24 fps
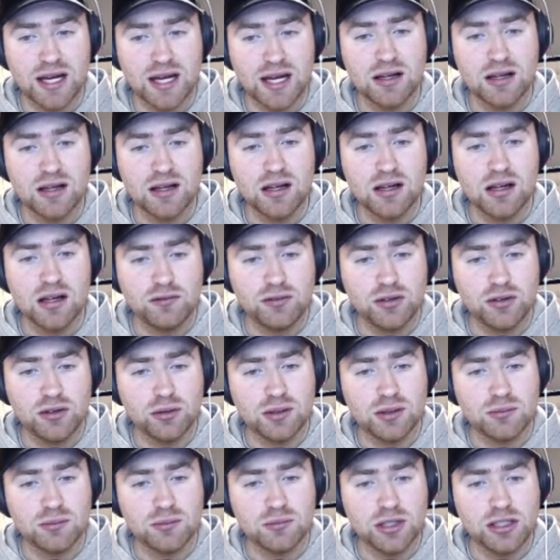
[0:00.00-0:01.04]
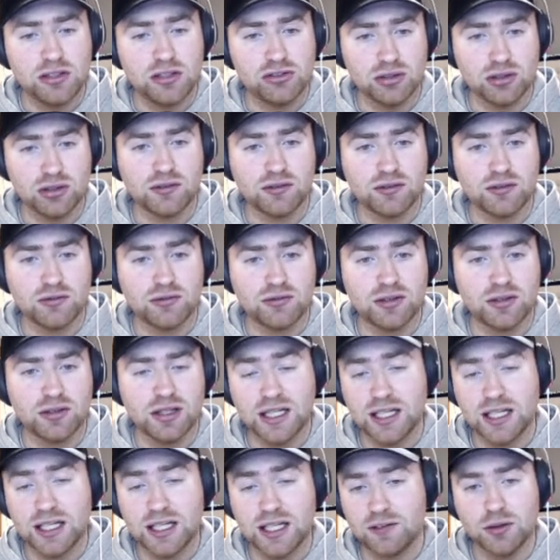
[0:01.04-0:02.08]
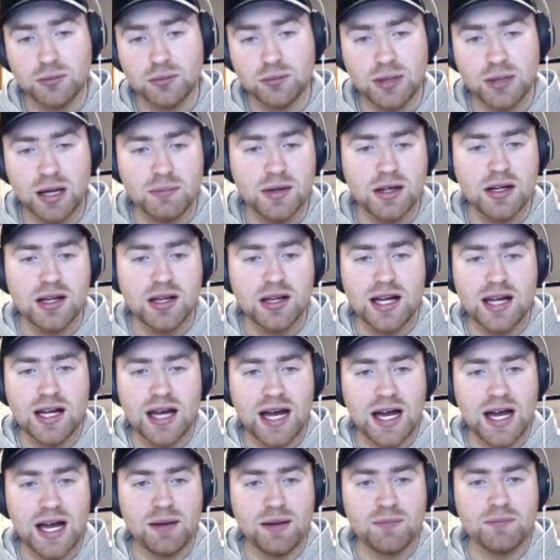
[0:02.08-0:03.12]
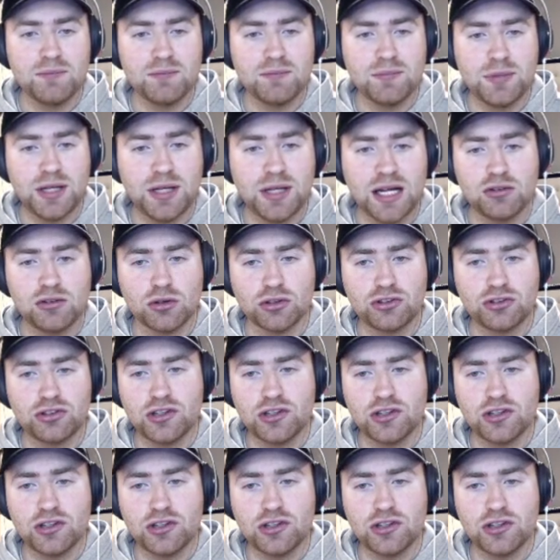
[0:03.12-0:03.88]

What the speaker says: A few of them he should have got the free kick for, but yeah, Dawson's